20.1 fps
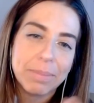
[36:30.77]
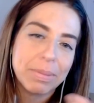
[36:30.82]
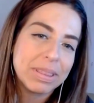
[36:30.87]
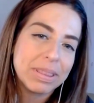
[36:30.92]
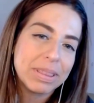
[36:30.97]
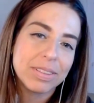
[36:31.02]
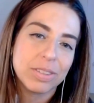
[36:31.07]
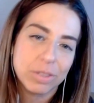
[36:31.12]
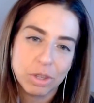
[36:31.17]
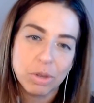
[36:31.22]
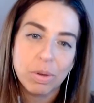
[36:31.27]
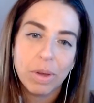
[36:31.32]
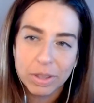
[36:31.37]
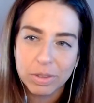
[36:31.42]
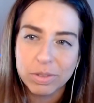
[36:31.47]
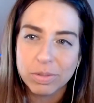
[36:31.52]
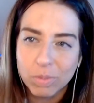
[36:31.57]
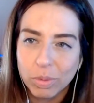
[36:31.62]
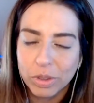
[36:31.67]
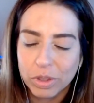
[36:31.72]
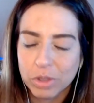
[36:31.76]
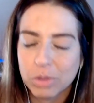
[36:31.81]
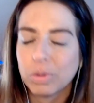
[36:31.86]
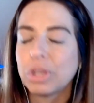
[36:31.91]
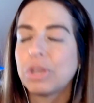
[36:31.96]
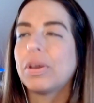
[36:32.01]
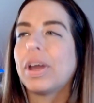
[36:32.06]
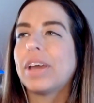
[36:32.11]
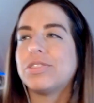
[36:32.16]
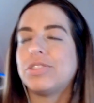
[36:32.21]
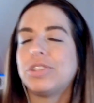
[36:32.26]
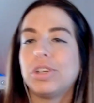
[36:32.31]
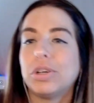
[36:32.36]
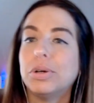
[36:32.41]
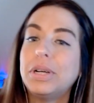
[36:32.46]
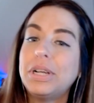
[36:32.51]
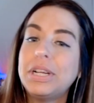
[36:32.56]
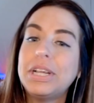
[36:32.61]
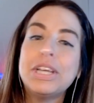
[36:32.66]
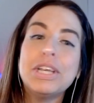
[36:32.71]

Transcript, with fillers: I mean, this is you guys, this is what you guys do.